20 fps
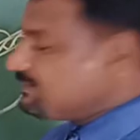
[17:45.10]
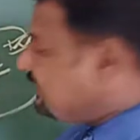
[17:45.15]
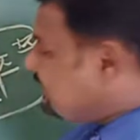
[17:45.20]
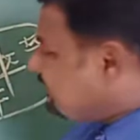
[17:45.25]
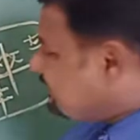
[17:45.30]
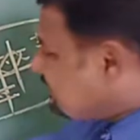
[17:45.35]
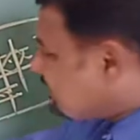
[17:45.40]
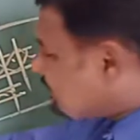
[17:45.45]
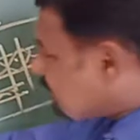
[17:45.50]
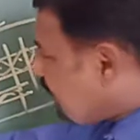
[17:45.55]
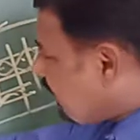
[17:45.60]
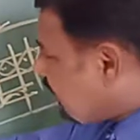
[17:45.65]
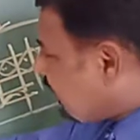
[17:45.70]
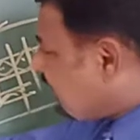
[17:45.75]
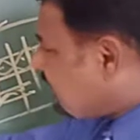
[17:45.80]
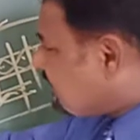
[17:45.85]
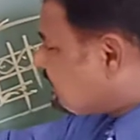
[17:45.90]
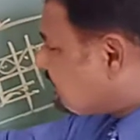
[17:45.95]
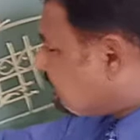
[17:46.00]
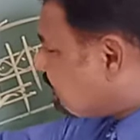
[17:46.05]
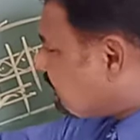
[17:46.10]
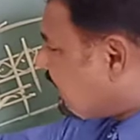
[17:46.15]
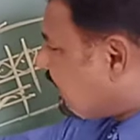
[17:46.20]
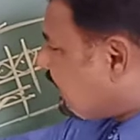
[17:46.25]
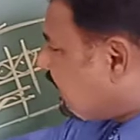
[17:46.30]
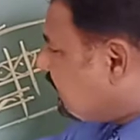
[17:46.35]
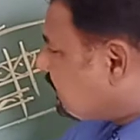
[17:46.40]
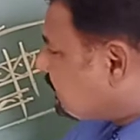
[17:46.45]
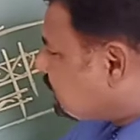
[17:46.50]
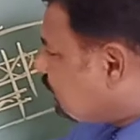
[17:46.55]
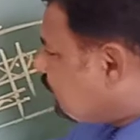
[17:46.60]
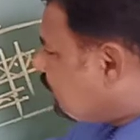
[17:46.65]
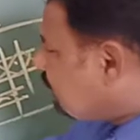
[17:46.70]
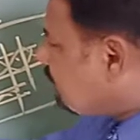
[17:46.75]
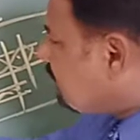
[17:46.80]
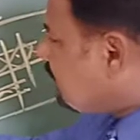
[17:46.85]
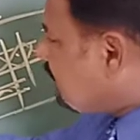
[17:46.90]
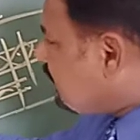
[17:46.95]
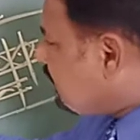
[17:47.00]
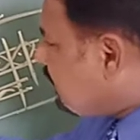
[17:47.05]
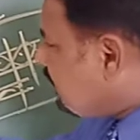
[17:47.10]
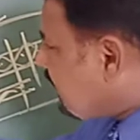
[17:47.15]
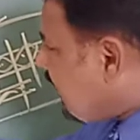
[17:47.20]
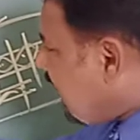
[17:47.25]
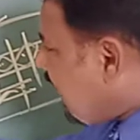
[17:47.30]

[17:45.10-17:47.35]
then this organism like earthworm